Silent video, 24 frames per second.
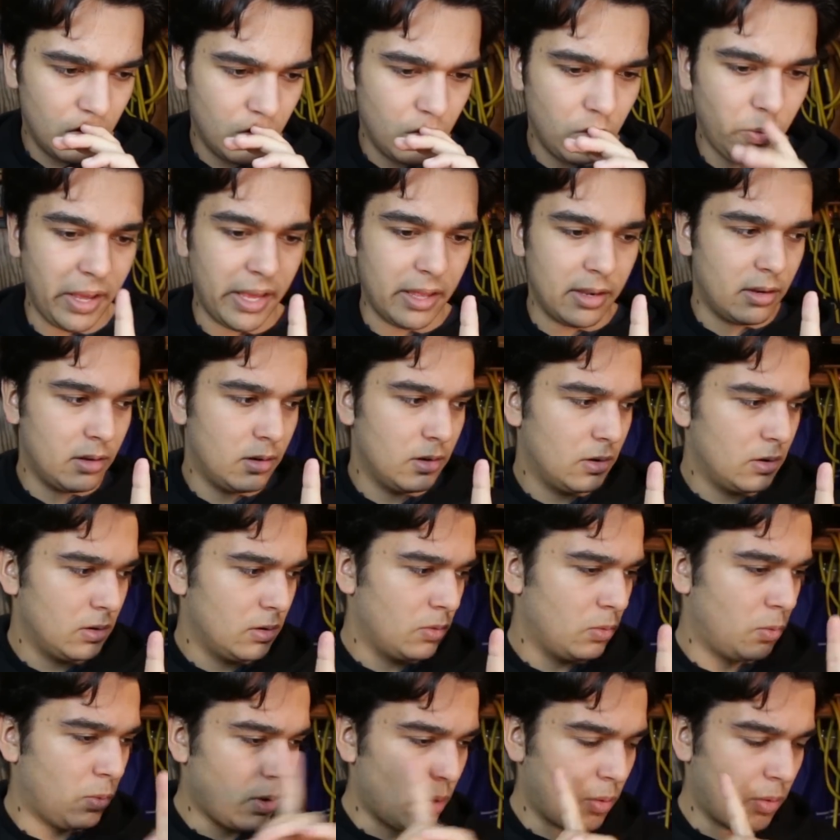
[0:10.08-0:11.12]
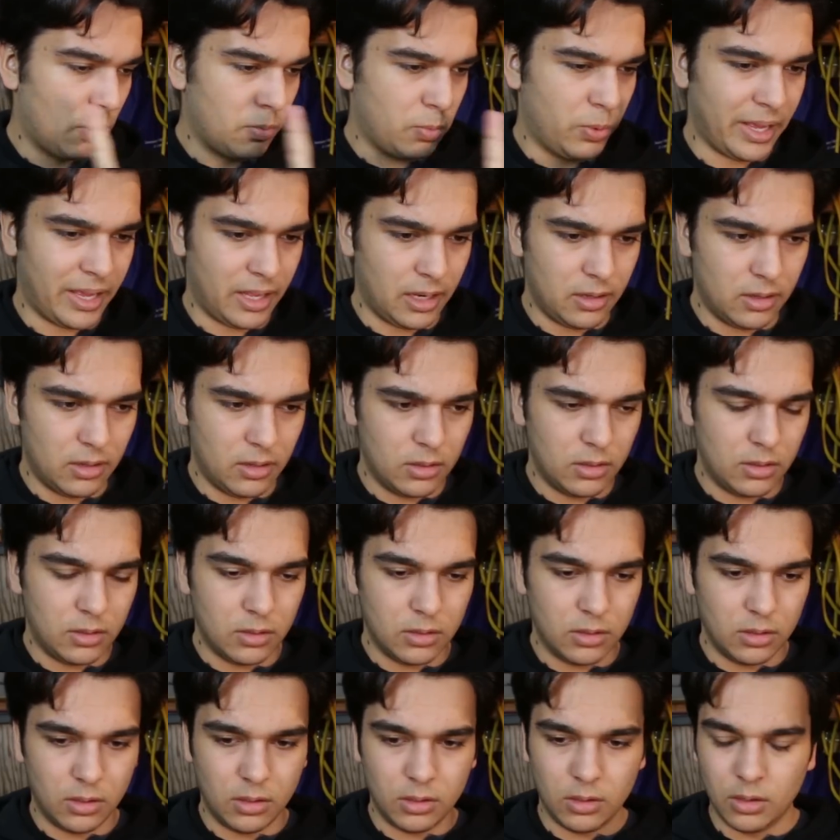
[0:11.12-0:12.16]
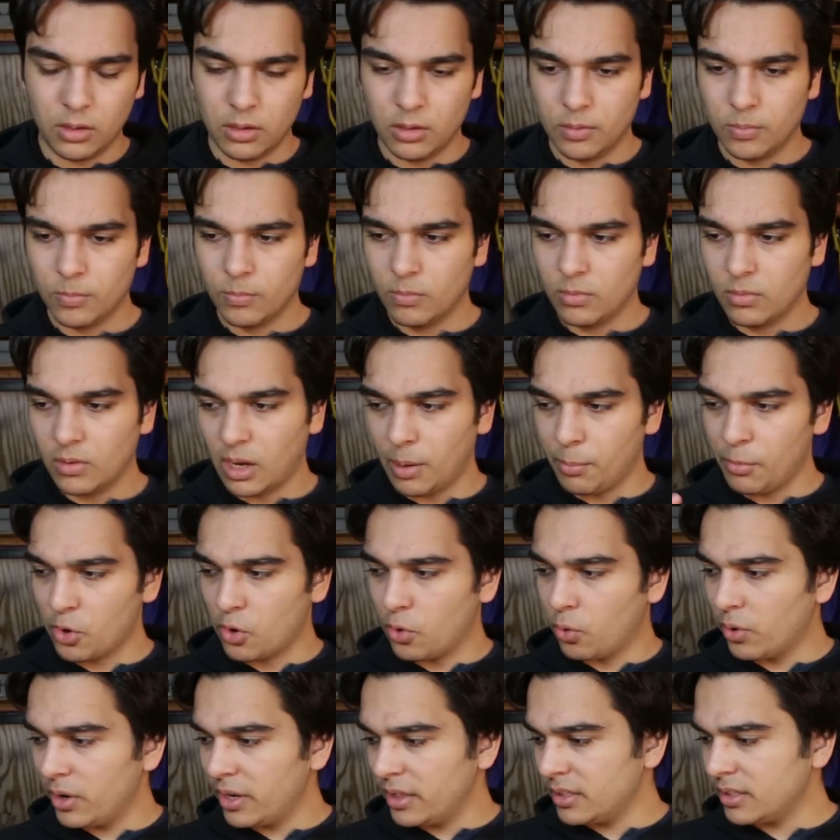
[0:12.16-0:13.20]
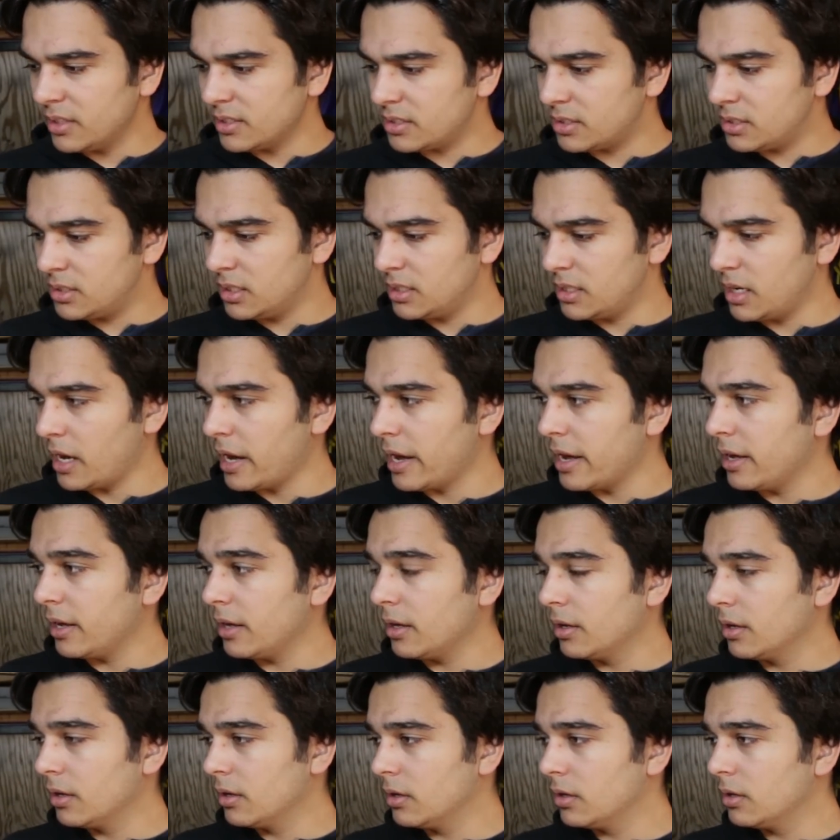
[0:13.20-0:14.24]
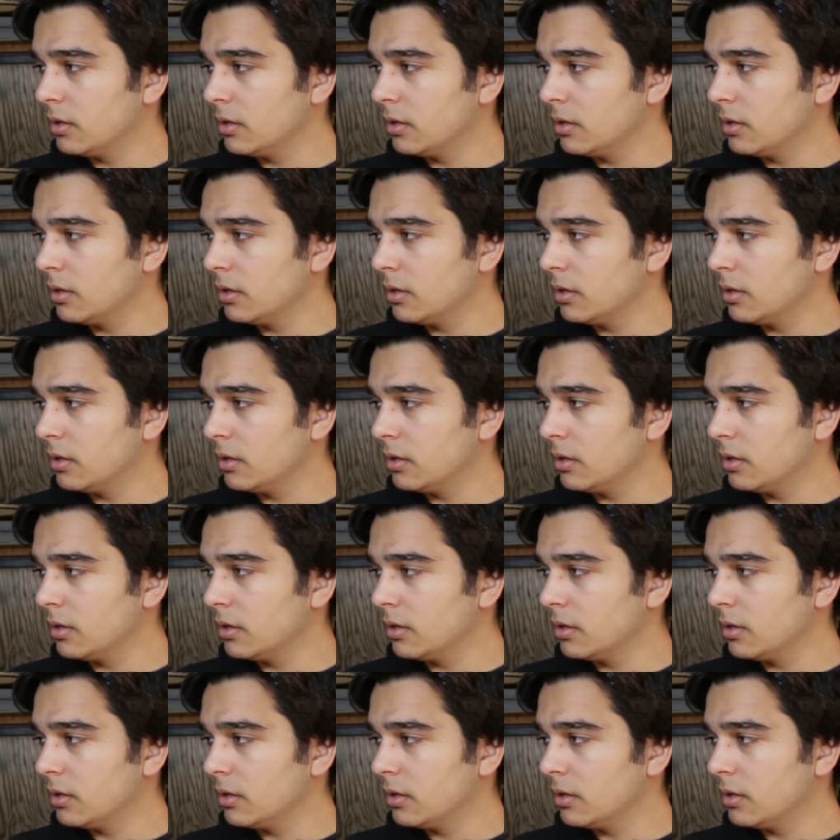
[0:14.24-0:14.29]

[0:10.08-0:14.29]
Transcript: Wait. Whoa, whoa, wait. I'm recording this today.